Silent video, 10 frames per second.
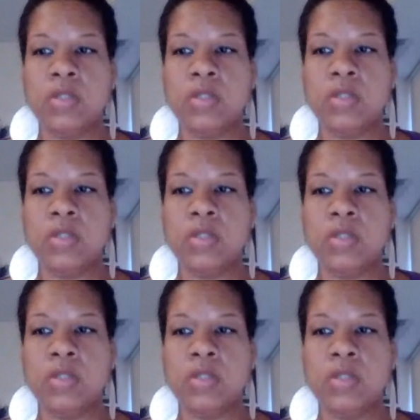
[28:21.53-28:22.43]

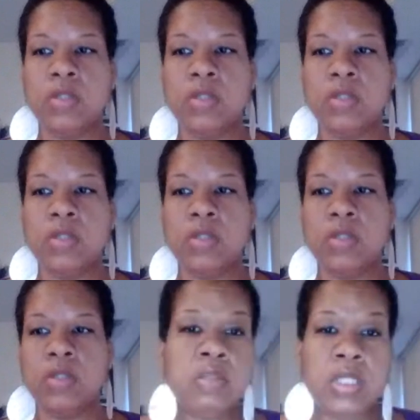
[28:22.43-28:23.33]
Whatever drains,
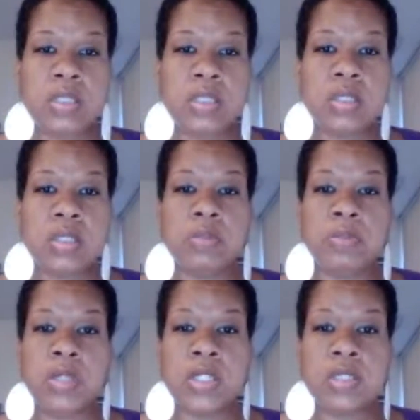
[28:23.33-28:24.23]
depletes,
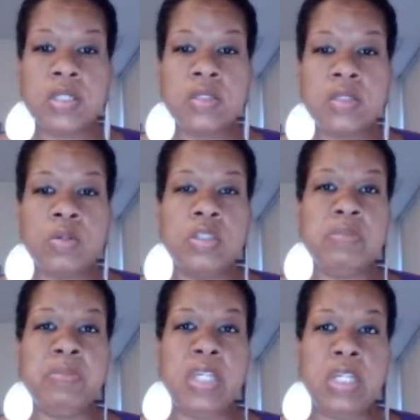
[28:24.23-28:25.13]
depresses,
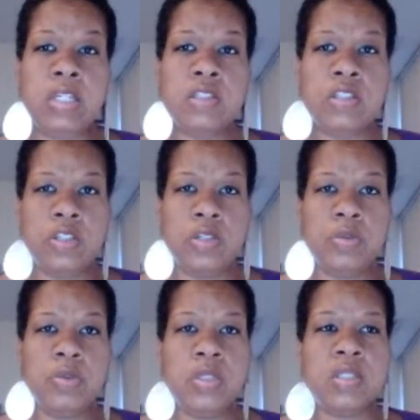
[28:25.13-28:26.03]
or demeans
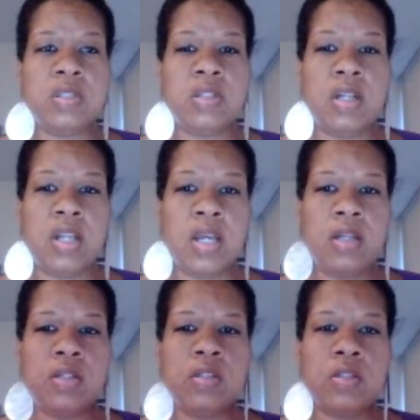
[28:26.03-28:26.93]
you is
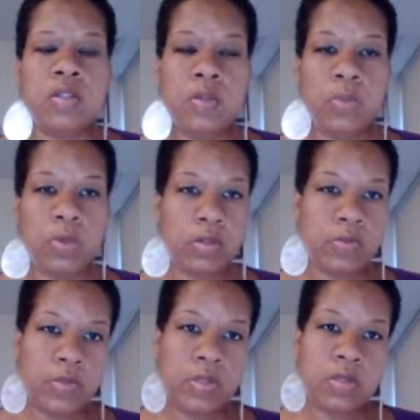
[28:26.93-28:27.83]
not good
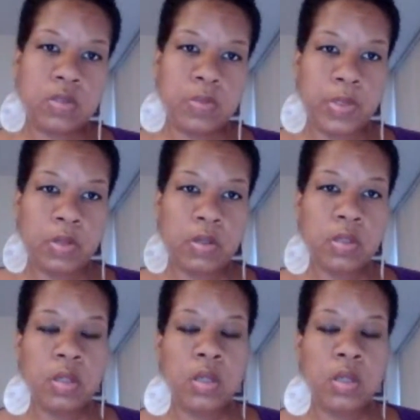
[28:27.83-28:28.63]
work for your spirit.